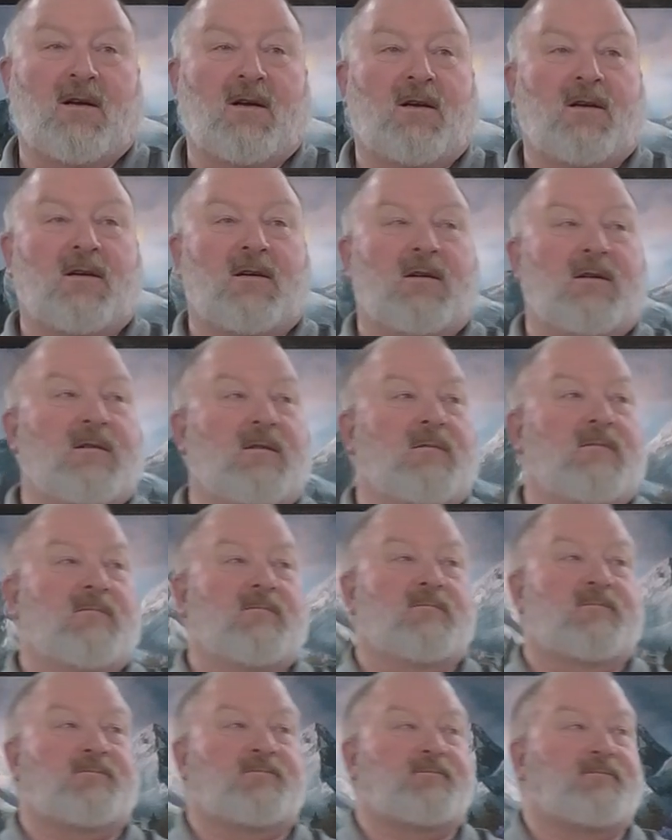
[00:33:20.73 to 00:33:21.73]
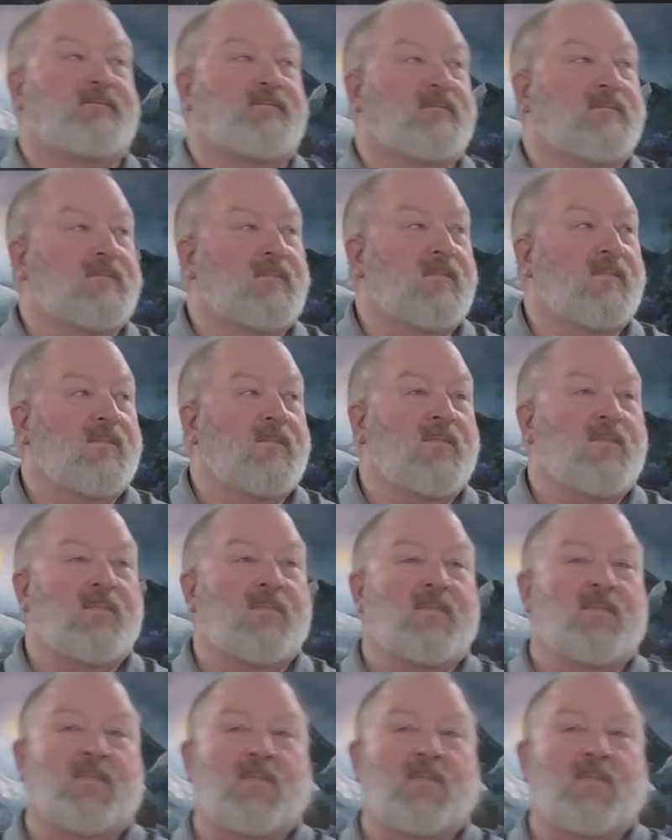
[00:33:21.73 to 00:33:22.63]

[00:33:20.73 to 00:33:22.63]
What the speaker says: [no speech]